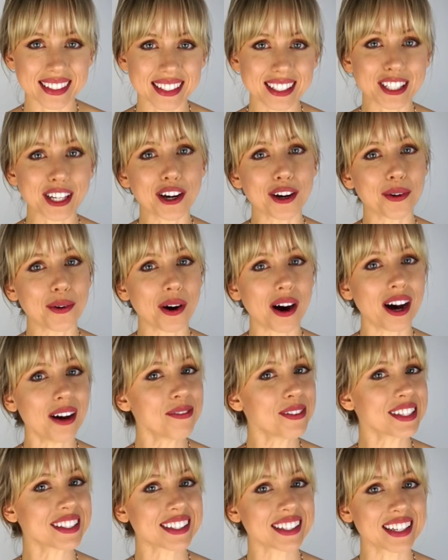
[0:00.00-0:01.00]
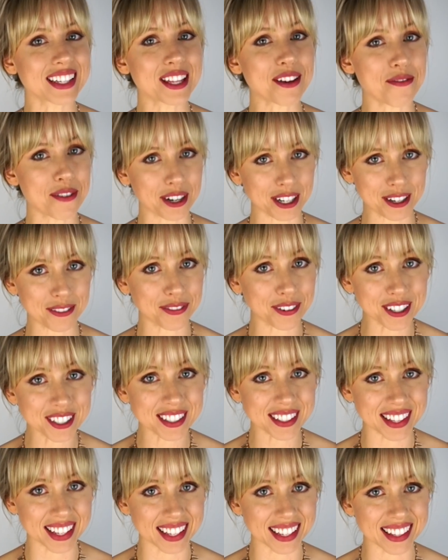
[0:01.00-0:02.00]
So obviously the very
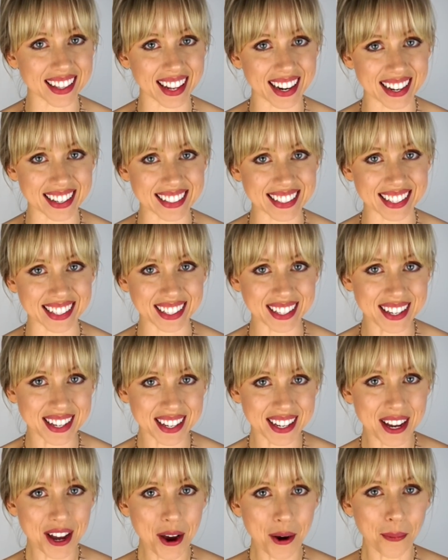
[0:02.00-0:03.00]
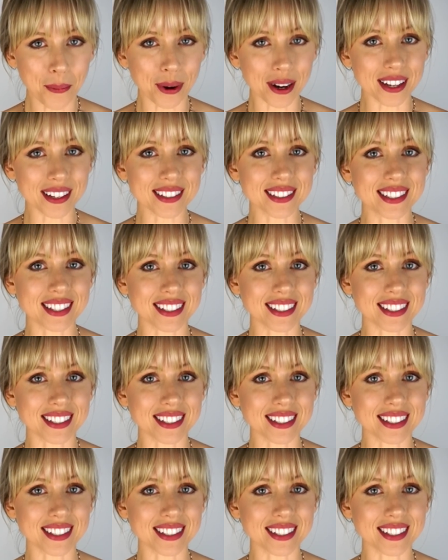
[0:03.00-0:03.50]
first thing that I did was